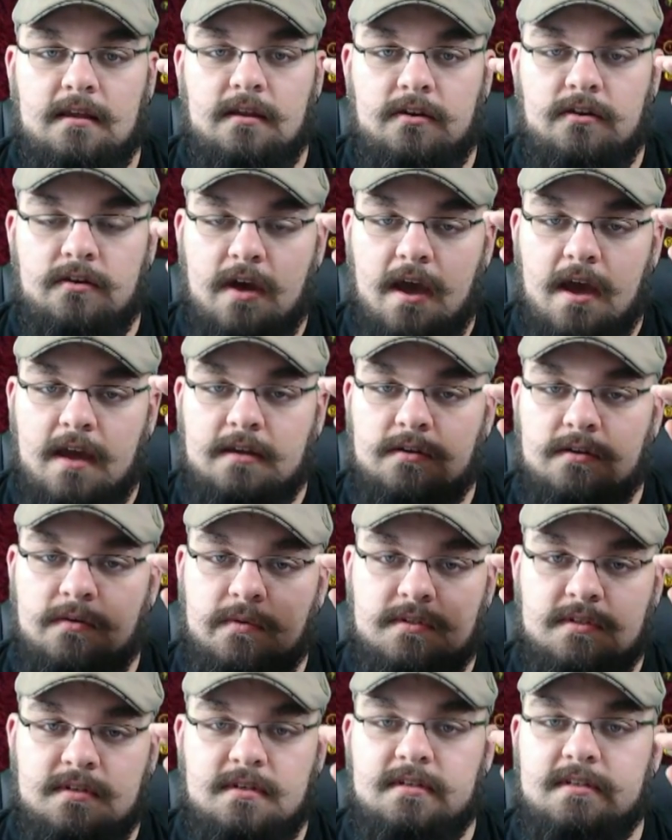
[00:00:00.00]
You gotta
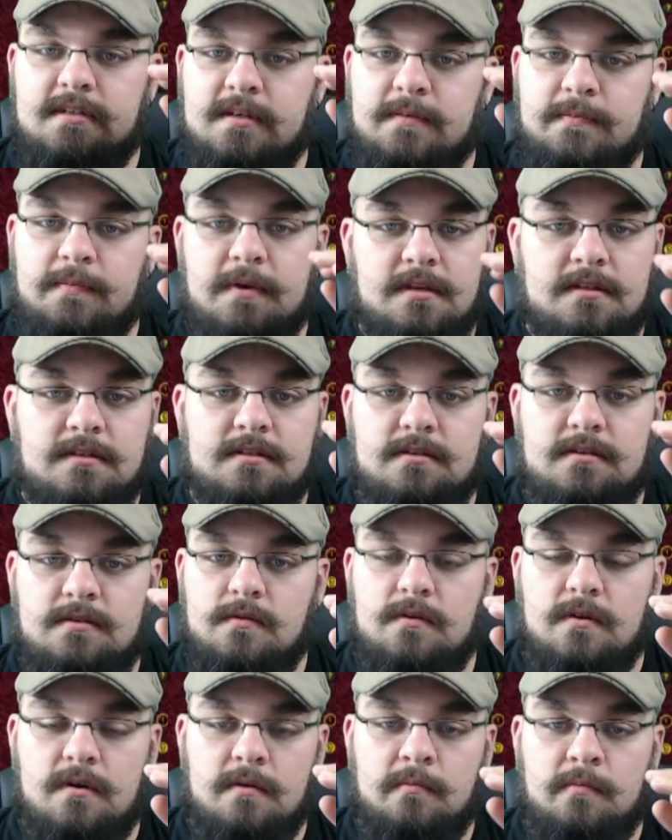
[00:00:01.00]
do what CCP's
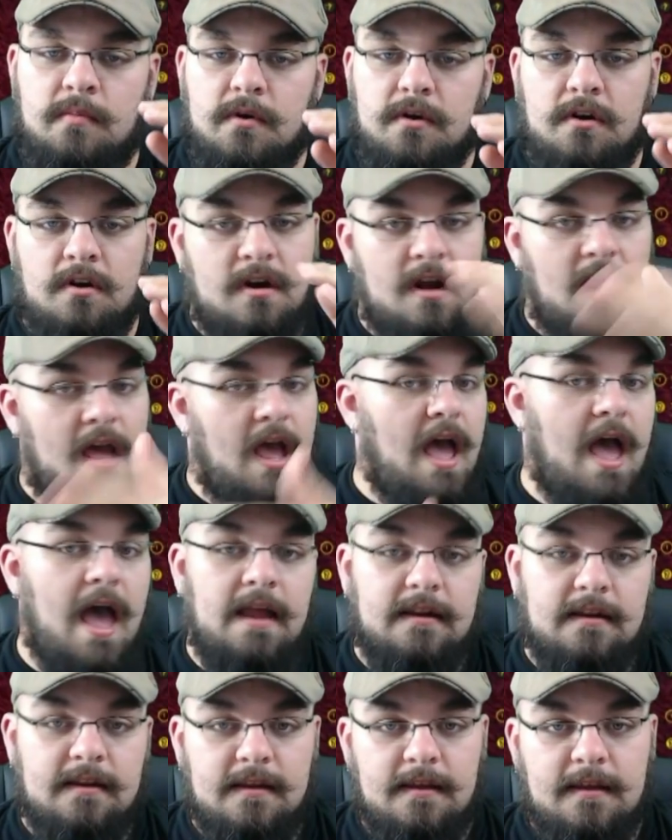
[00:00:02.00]
doing, but you're
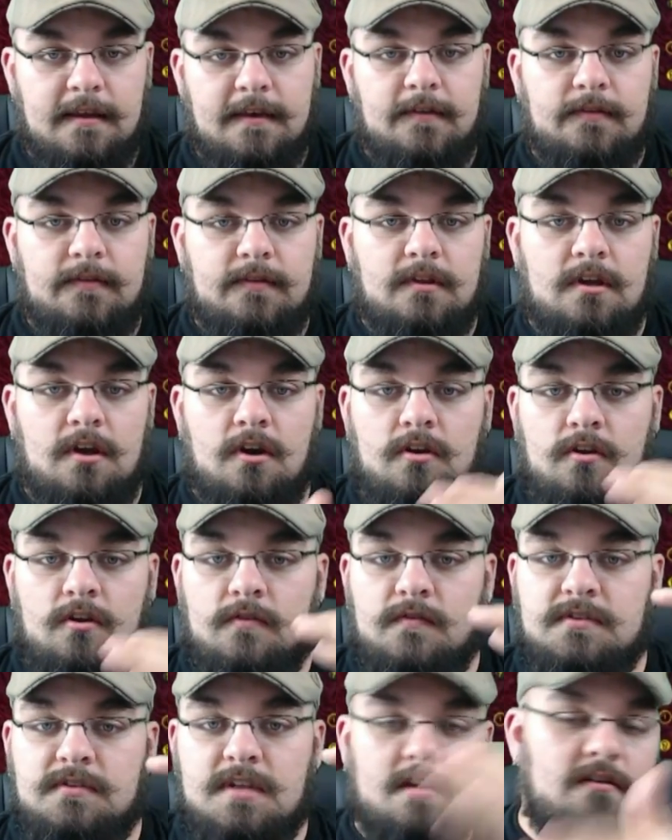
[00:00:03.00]
not.
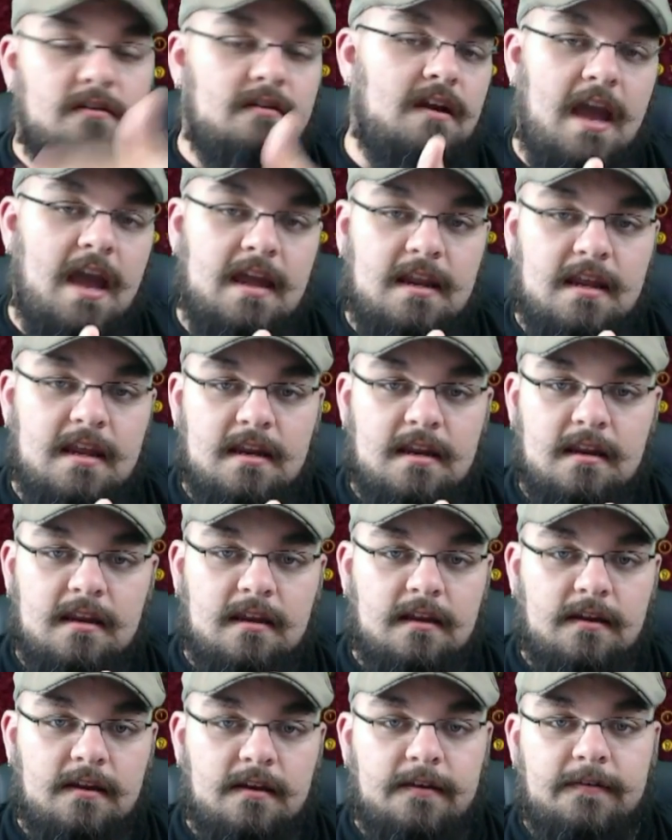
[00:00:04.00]
You've segregated.